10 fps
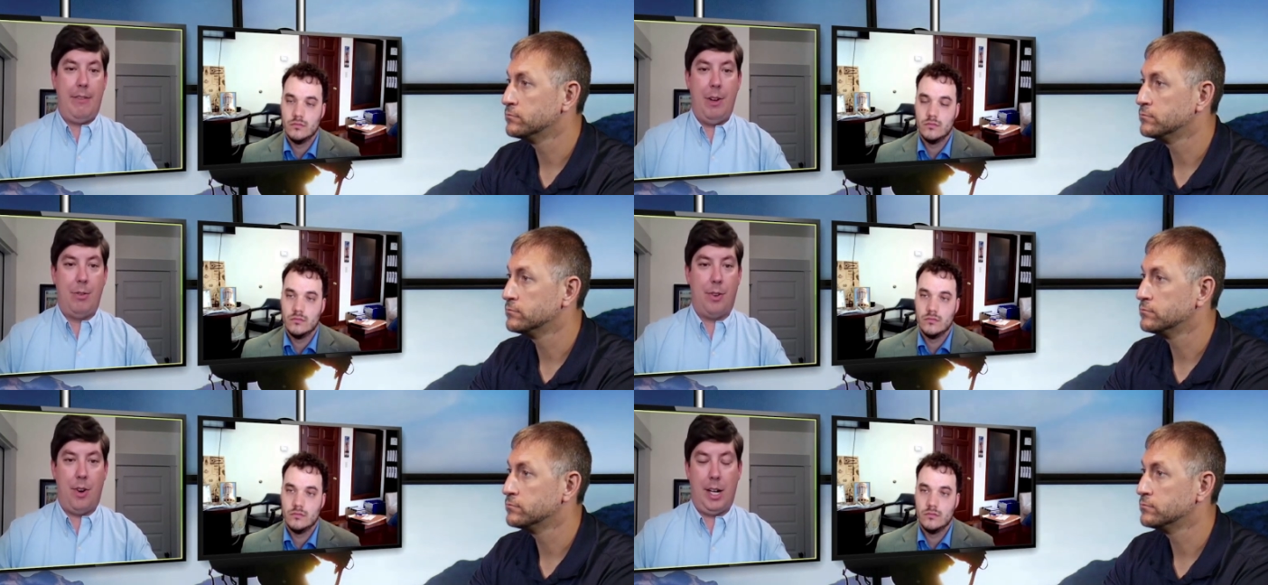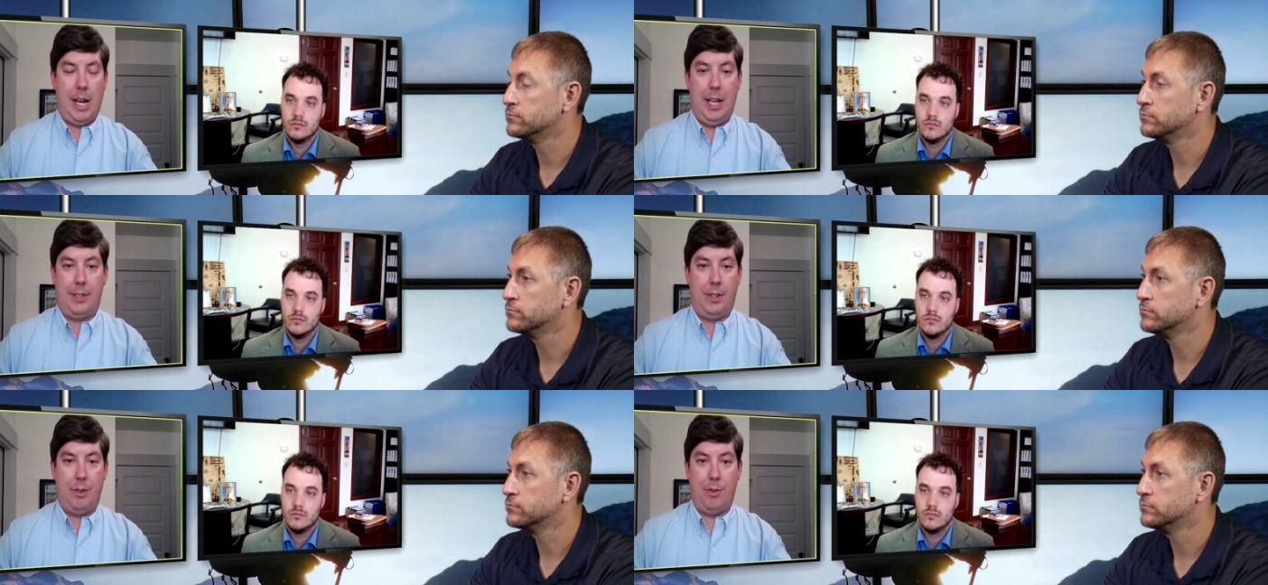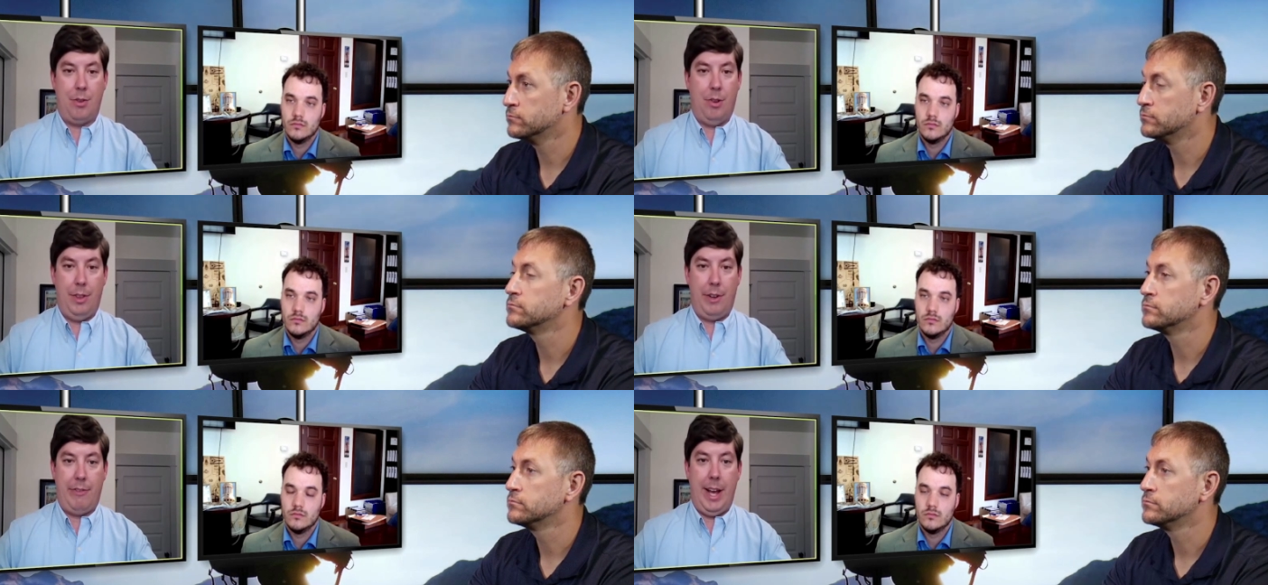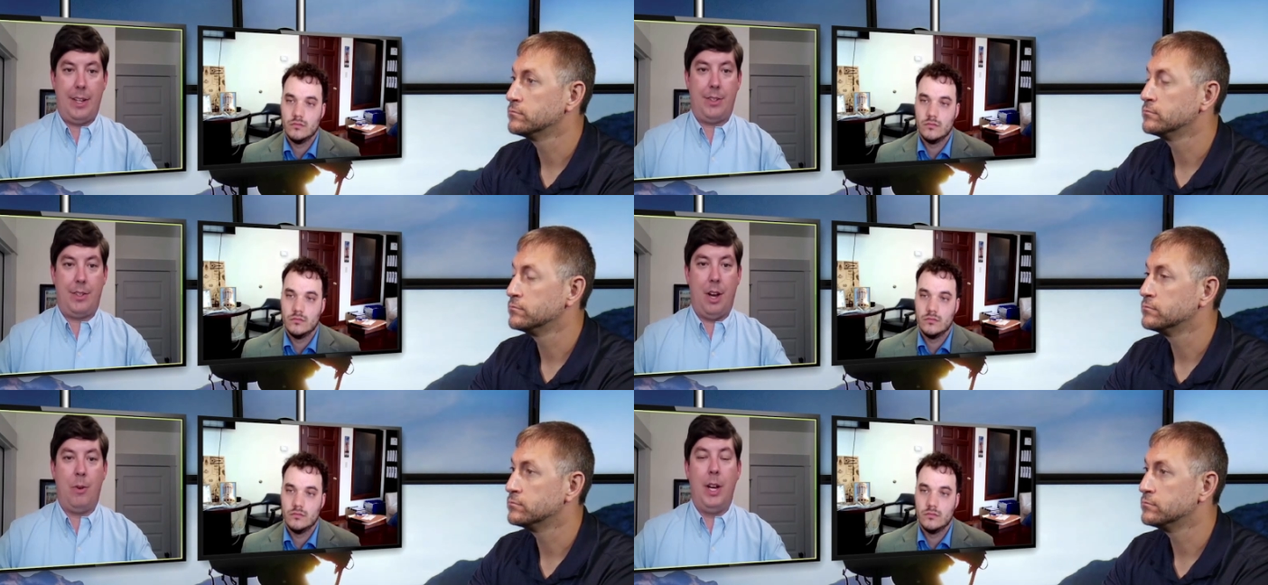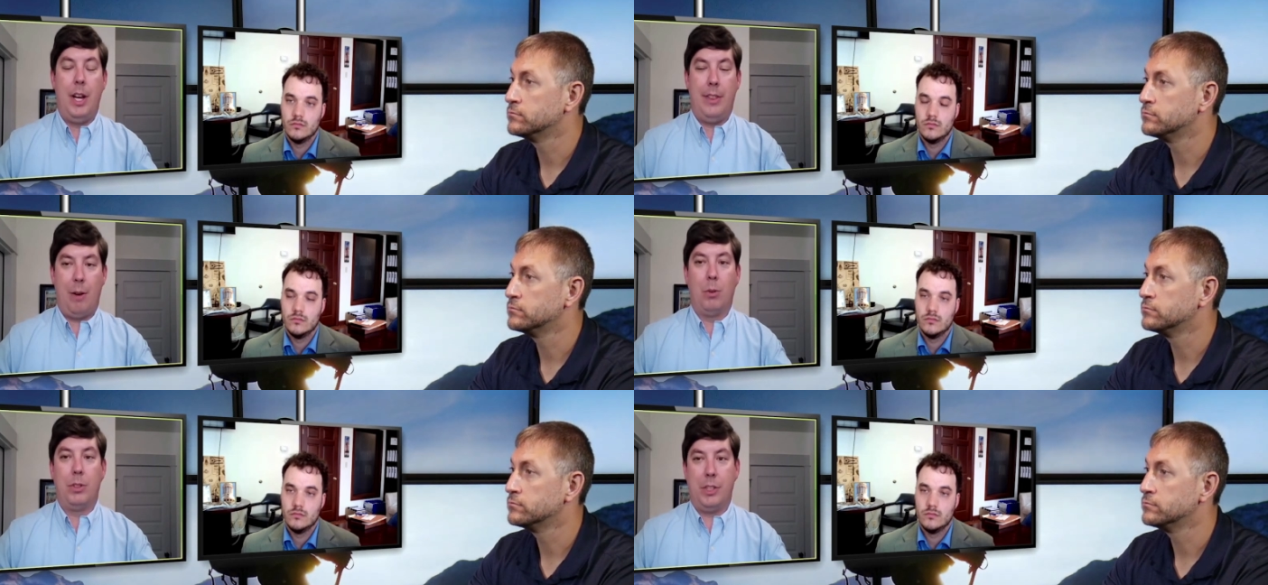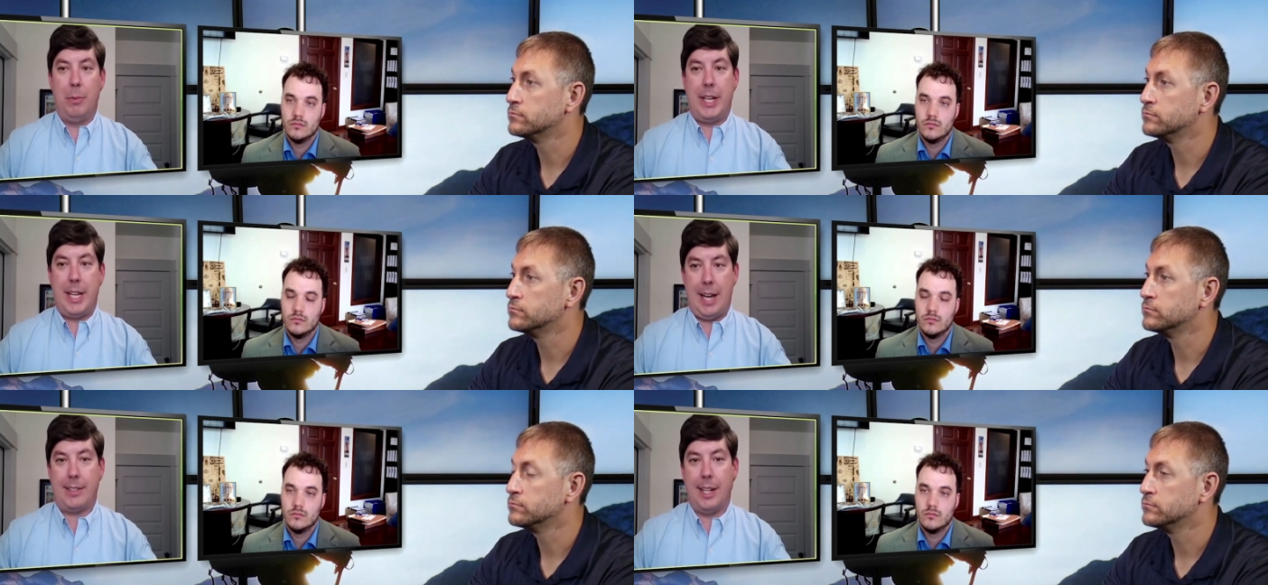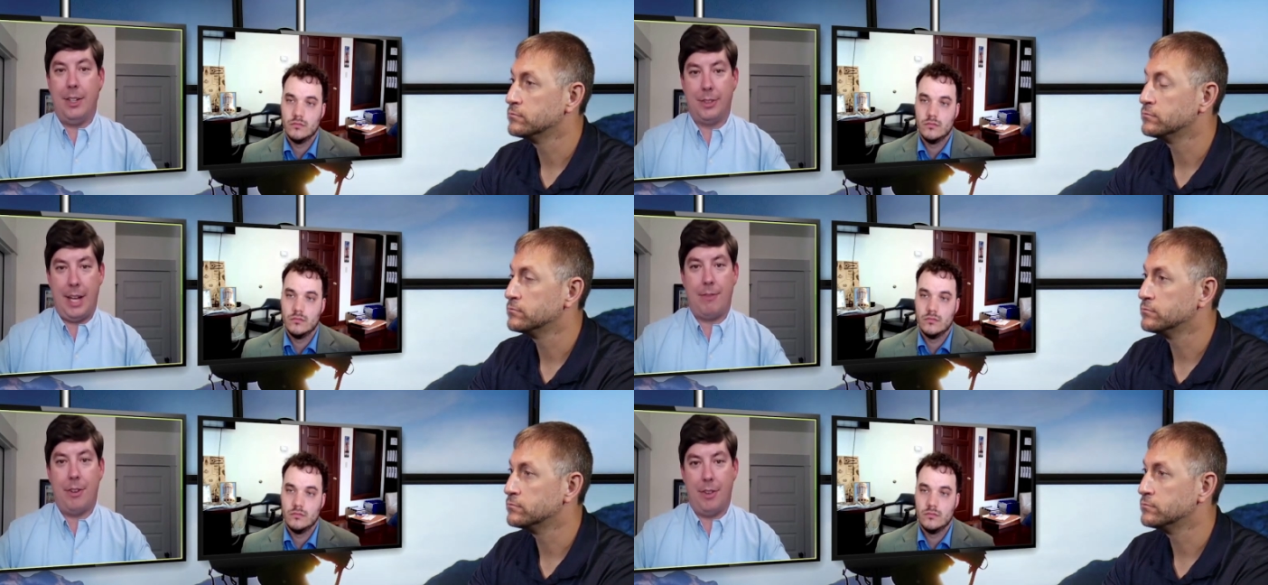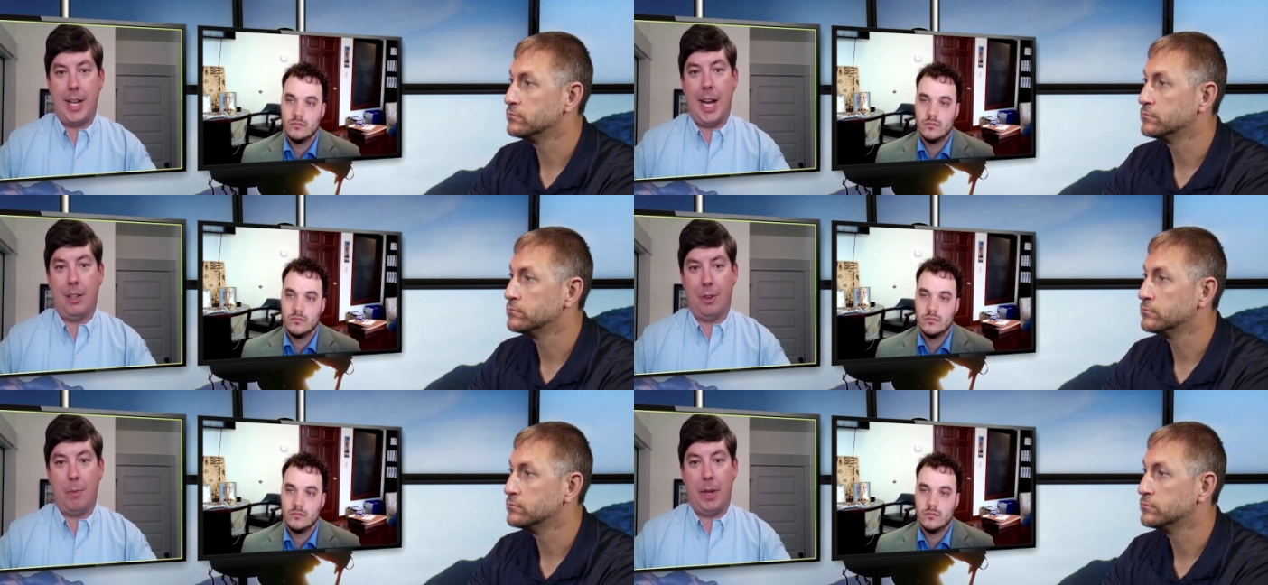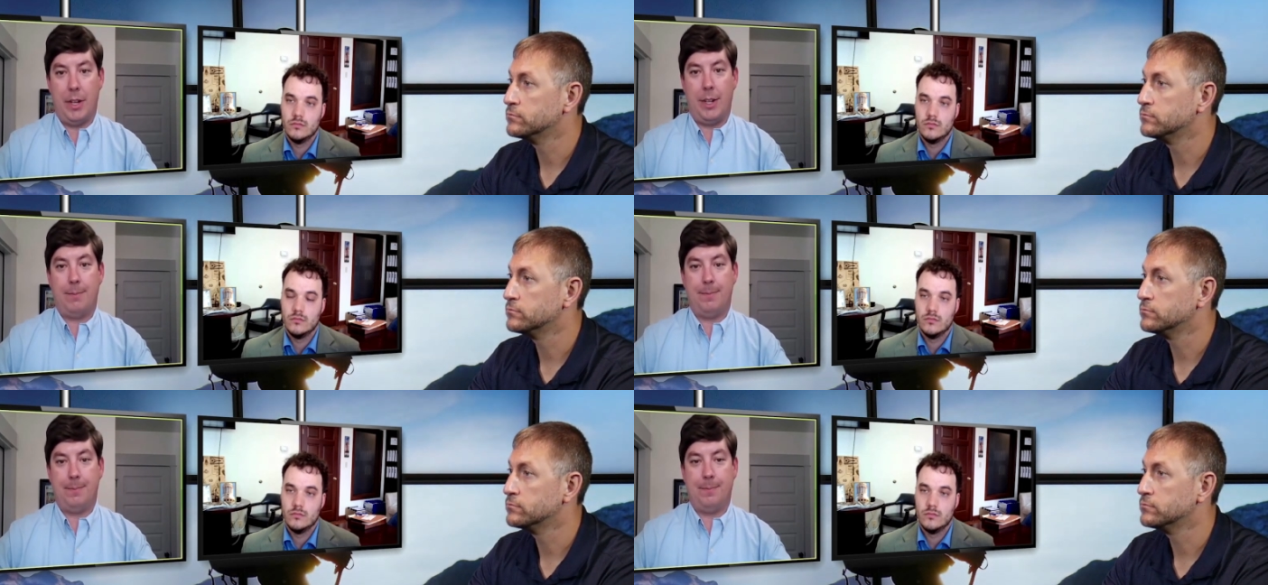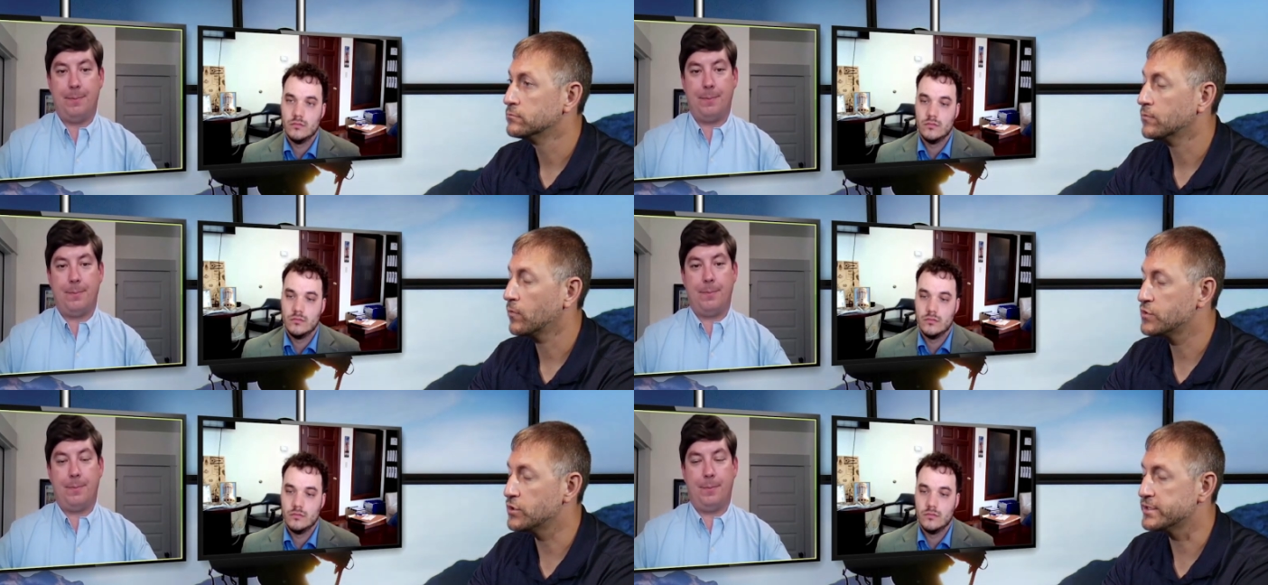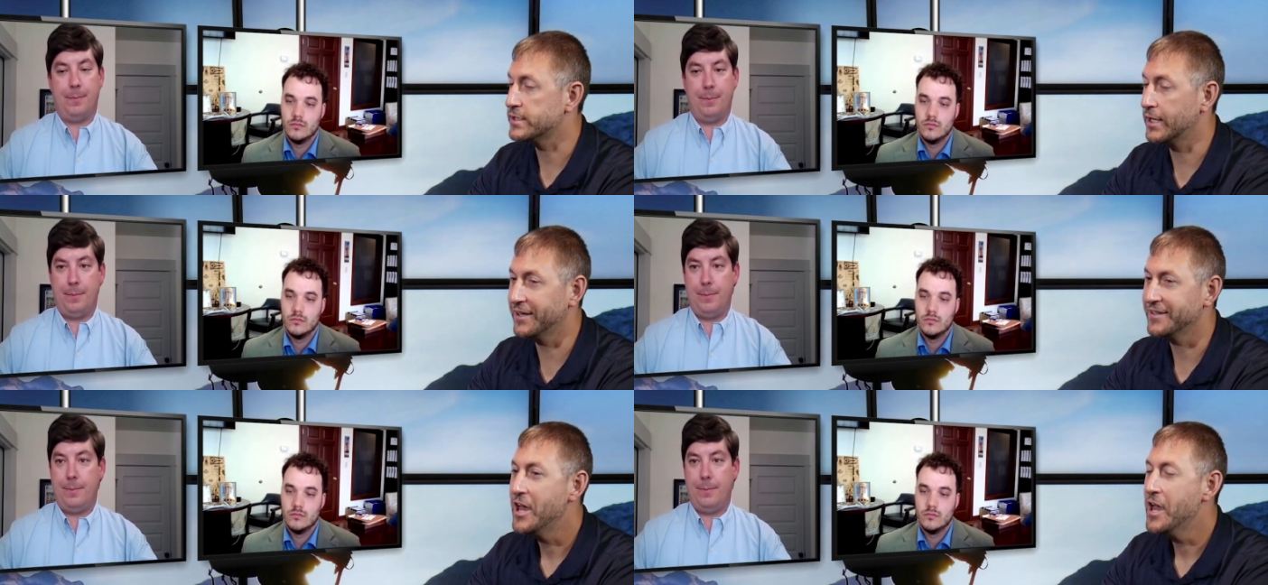Speaker 1: of those are unconstitutional on their face. So there will still be tax sales after the Tyler opinion.
Speaker 2: So it's uh,